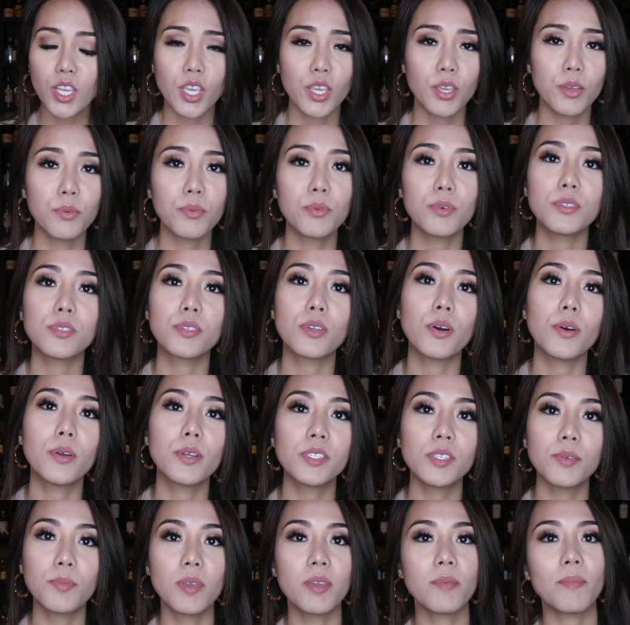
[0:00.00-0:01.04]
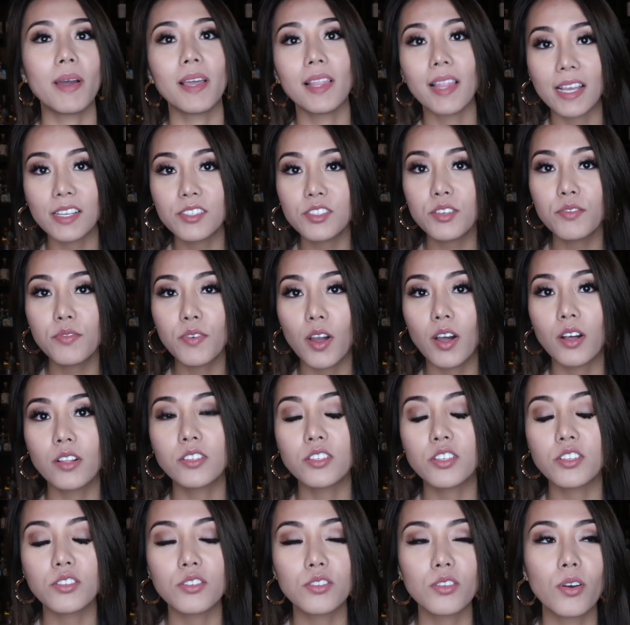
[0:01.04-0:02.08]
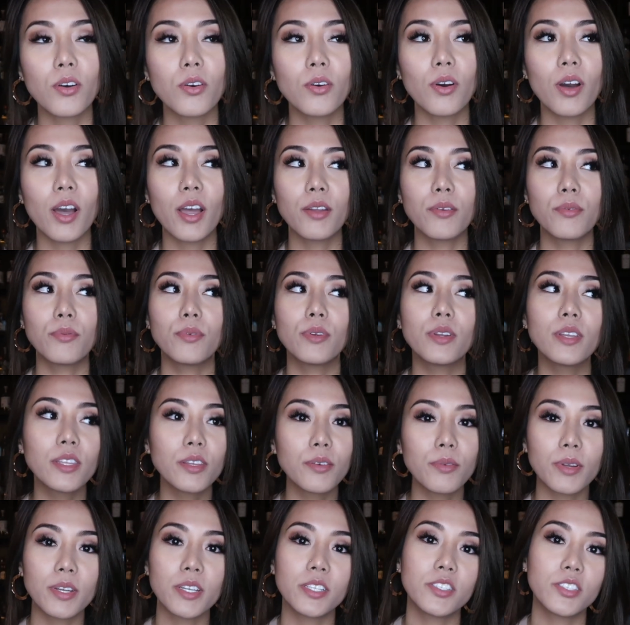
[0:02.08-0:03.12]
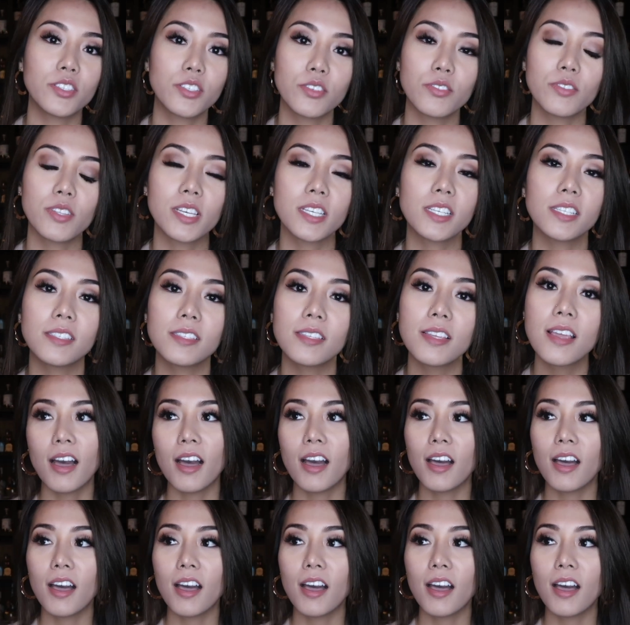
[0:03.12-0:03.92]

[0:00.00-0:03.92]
It was going to be my last year of college, so I really wanted to do this.